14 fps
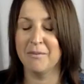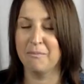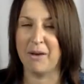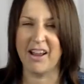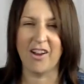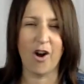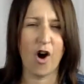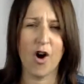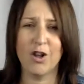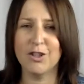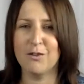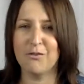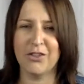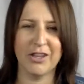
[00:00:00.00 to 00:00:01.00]
by
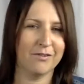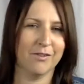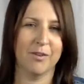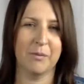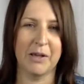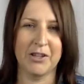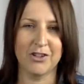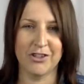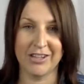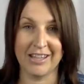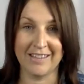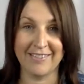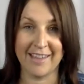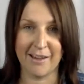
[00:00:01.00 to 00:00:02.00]
all of the information
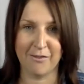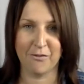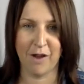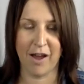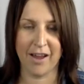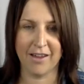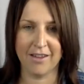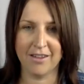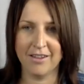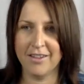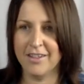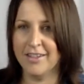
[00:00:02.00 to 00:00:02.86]
in that file.